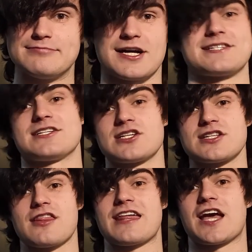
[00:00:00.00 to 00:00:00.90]
Because it
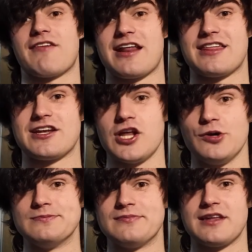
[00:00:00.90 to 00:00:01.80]
doesn't think of anything
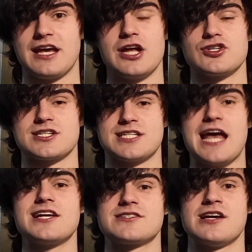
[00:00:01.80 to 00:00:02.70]
new, it just
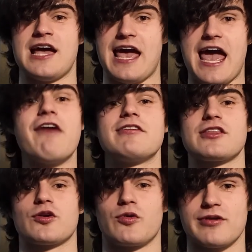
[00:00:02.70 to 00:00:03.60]
takes
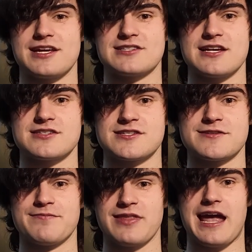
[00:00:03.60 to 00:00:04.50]
everything that already
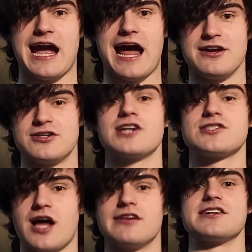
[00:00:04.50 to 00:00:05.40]
exists and
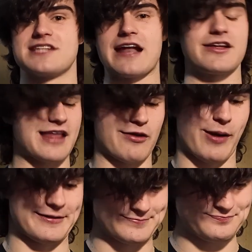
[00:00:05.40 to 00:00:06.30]
doesn't understand it that
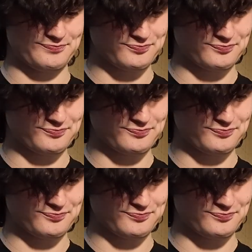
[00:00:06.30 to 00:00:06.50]
well.